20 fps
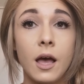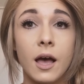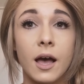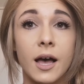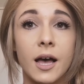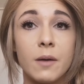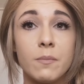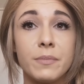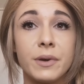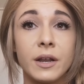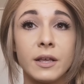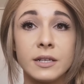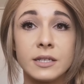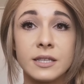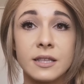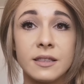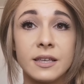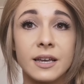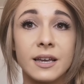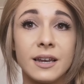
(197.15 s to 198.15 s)
But it's
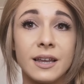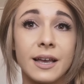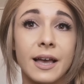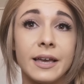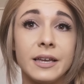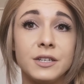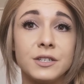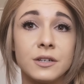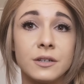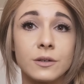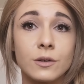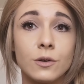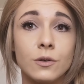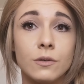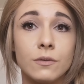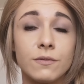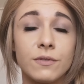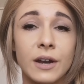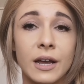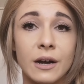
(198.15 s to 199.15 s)
the thickening agent,
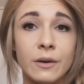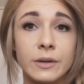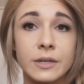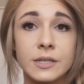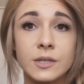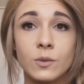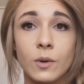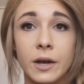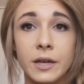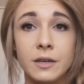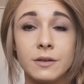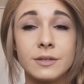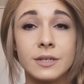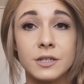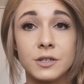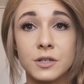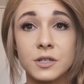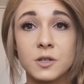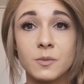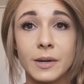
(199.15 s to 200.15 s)
corn flour, so I use
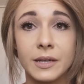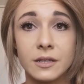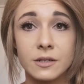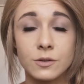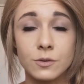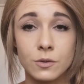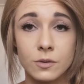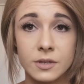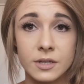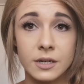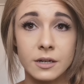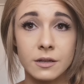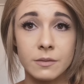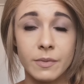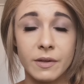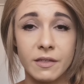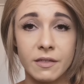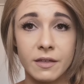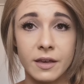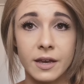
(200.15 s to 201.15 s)
it just to make the sauce a little
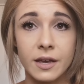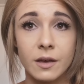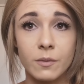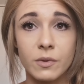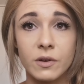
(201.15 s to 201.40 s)
bit thicker.